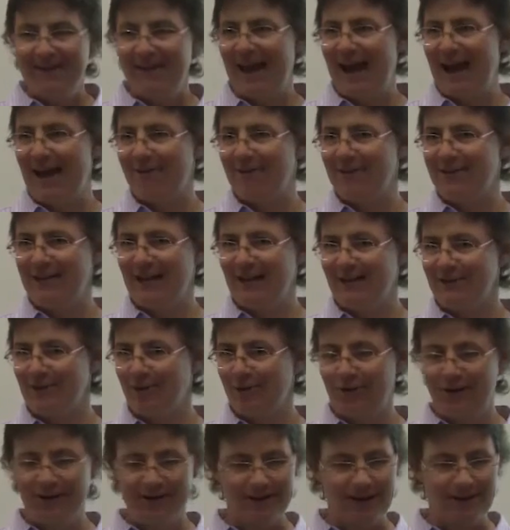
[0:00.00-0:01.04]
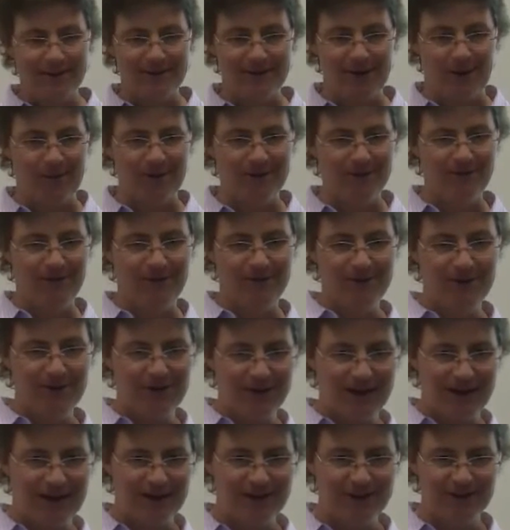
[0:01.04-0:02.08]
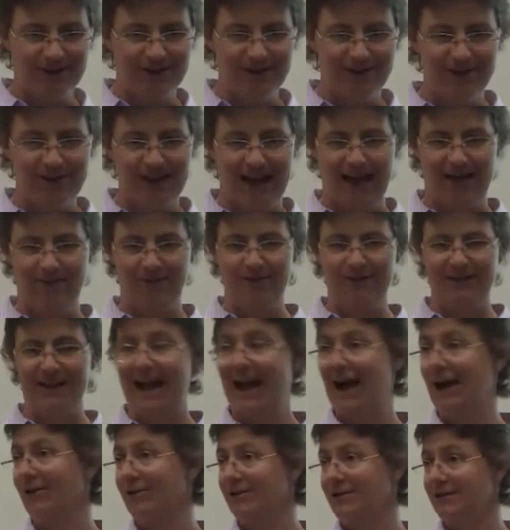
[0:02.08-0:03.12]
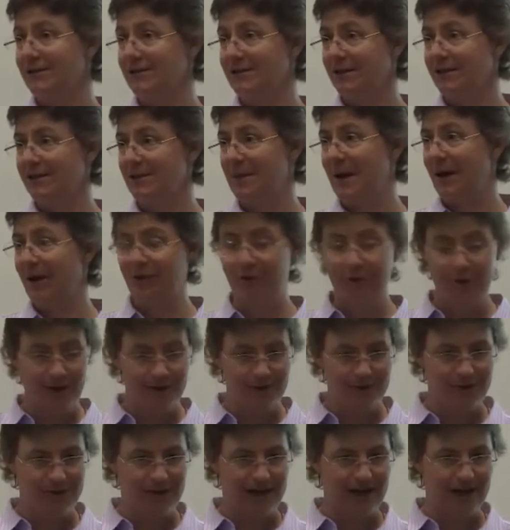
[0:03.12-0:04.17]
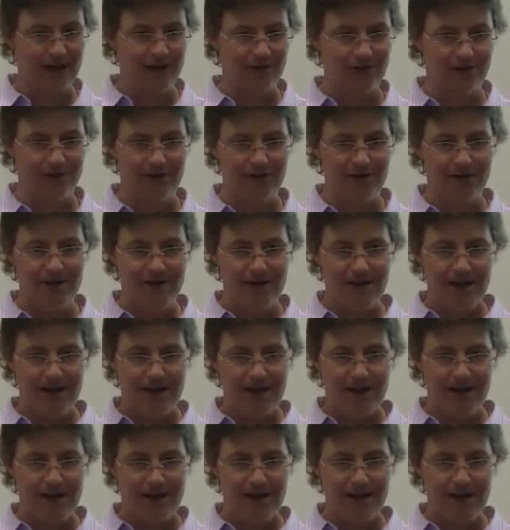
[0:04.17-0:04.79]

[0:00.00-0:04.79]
average household income is almost 50,000. The average house is about 200,000.